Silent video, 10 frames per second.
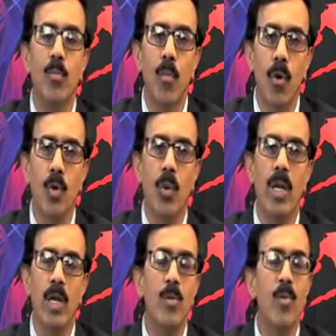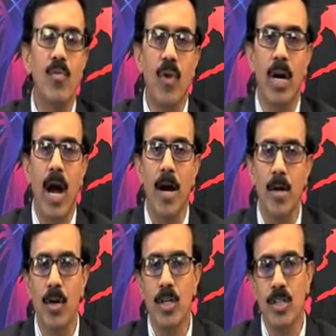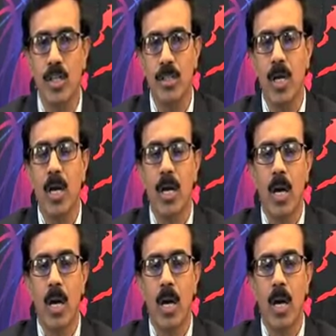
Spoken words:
more vulnerable for hydrolysis